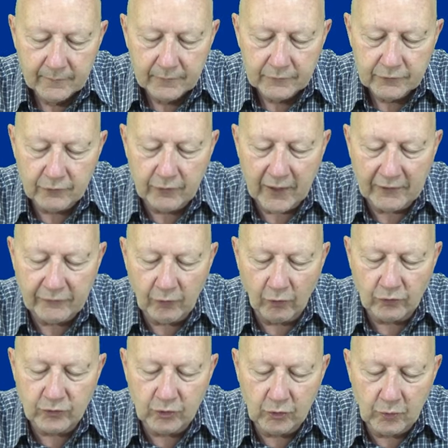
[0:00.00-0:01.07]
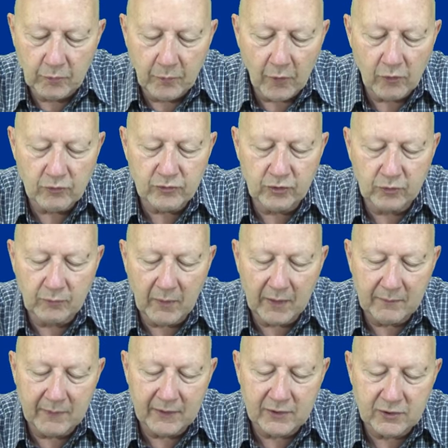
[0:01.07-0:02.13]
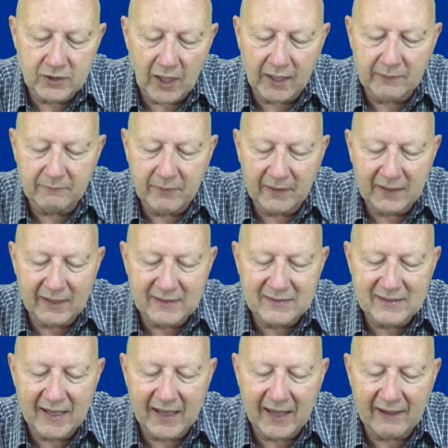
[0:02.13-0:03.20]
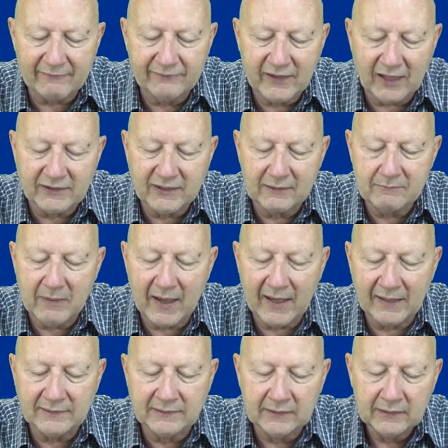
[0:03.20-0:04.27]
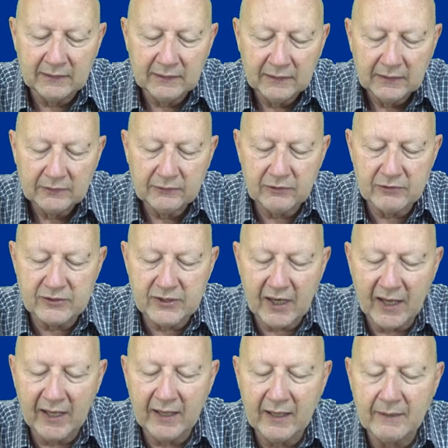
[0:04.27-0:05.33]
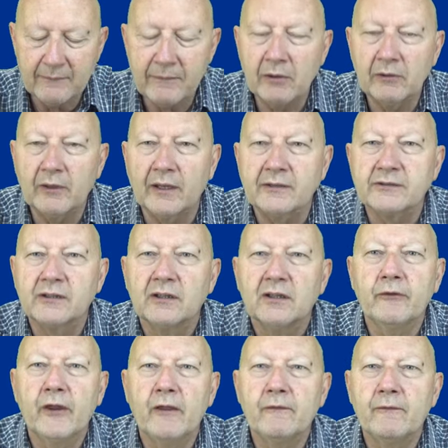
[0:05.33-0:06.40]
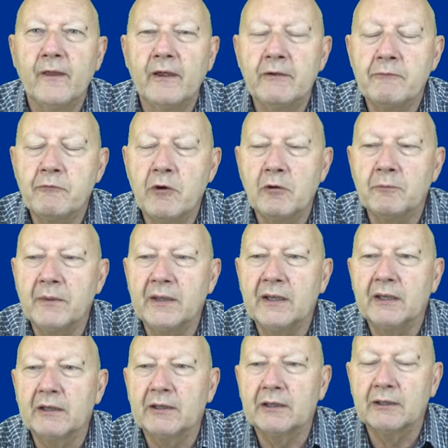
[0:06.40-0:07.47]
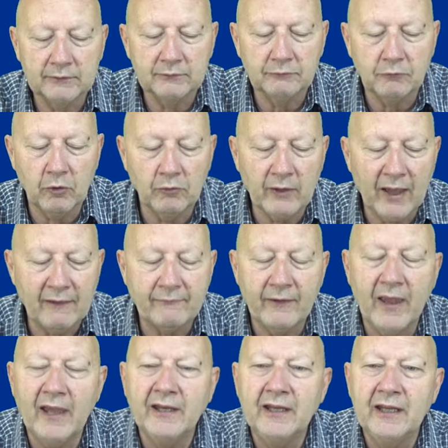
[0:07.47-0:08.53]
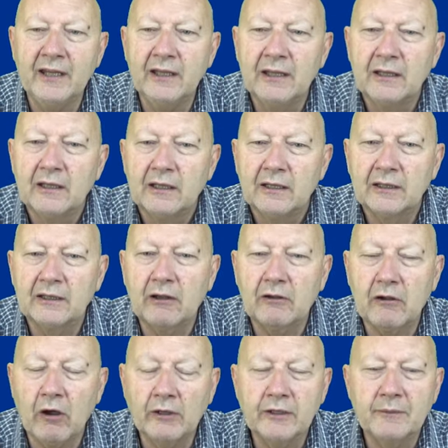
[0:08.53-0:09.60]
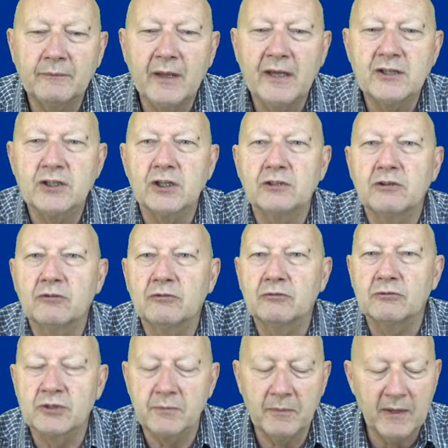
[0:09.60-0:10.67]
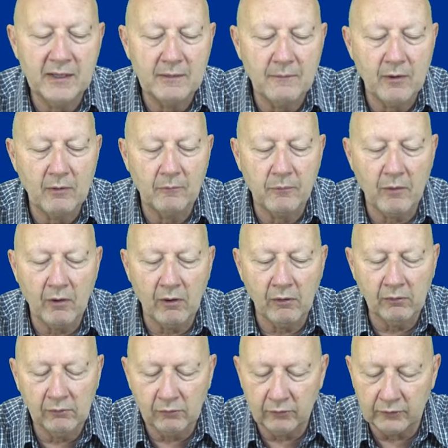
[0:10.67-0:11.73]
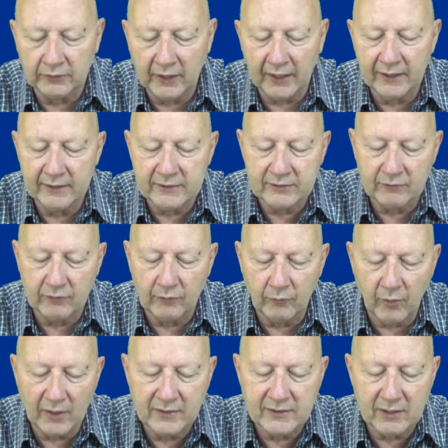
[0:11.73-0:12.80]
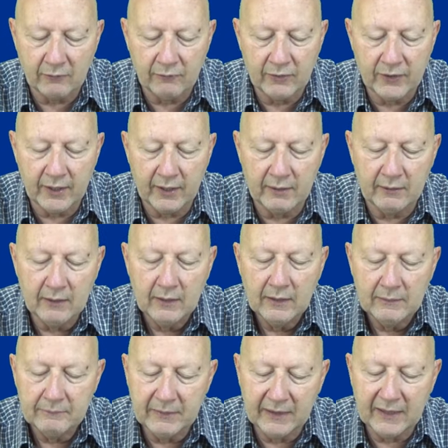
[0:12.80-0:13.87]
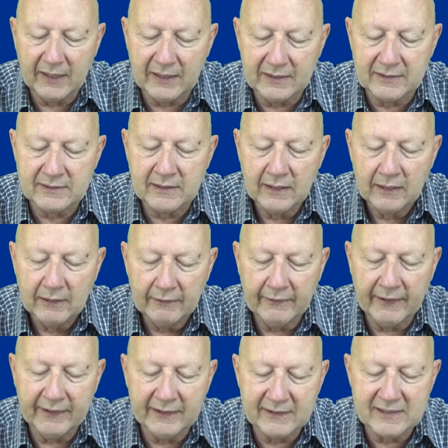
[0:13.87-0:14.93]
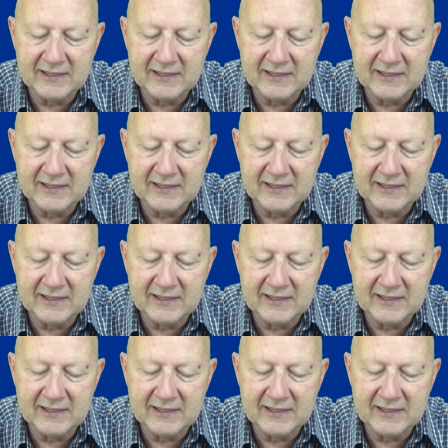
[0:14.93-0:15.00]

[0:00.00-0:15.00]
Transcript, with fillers: So that those who oppose you may be ashamed because they have nothing bad to say about us. That they will be won't have any condemnation to speak about Paul or Titus or the ones that were there because they could